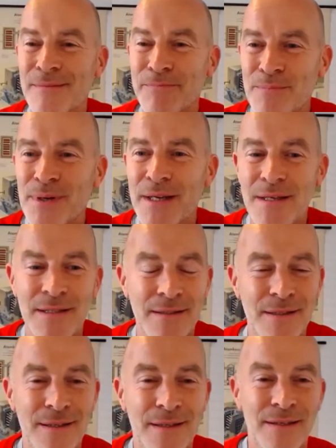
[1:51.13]
Please
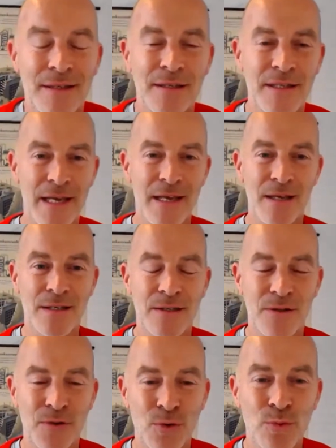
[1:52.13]
take
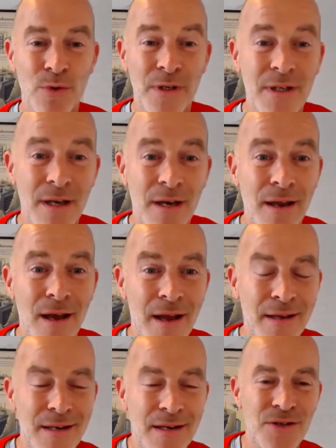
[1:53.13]
us through what
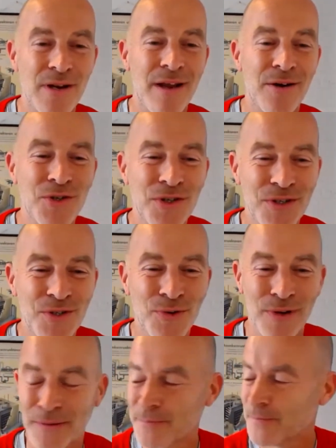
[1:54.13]
DII Desert Energy is
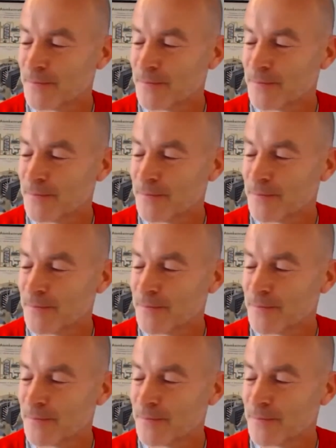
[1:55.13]
doing.